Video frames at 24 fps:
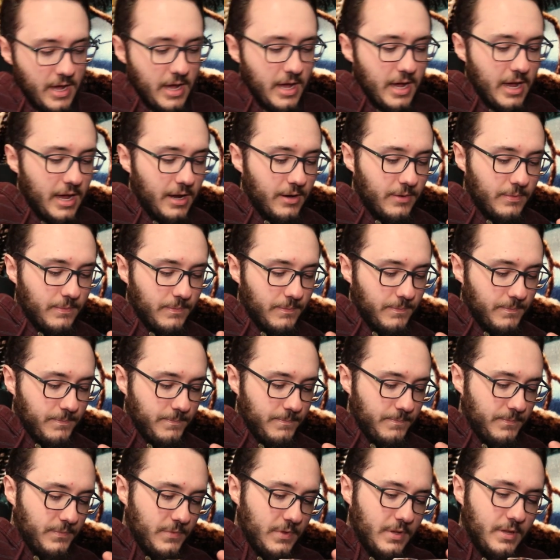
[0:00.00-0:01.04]
And
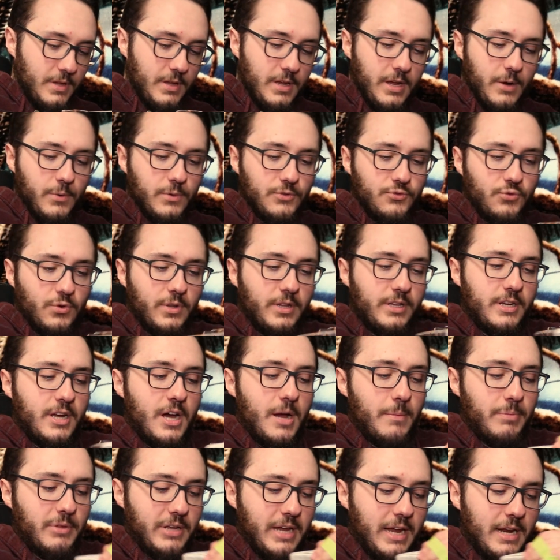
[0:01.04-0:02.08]
it was really
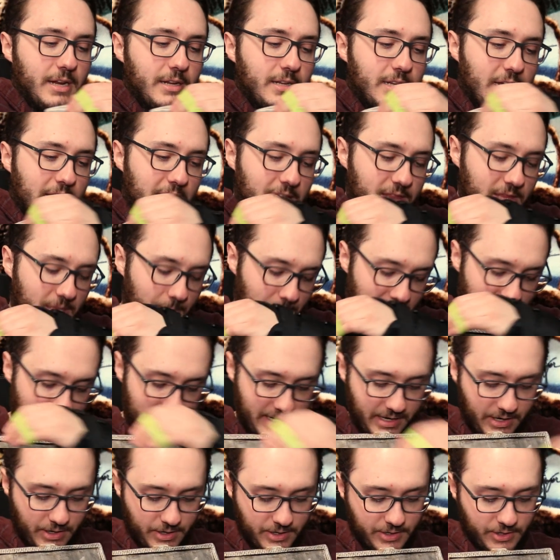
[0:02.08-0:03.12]
complicated to get the
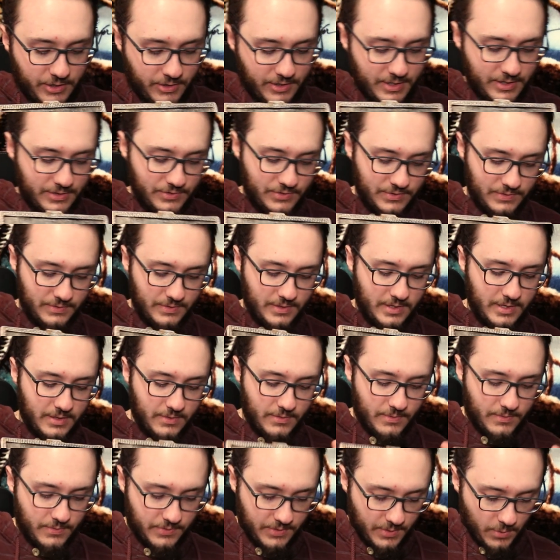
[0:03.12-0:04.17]
backing on here because
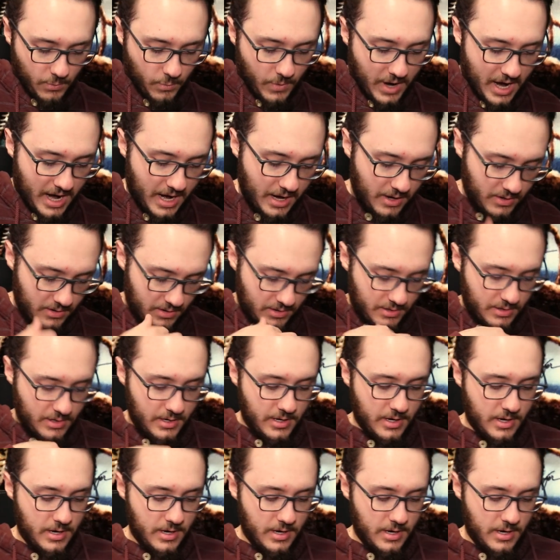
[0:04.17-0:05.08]
the wire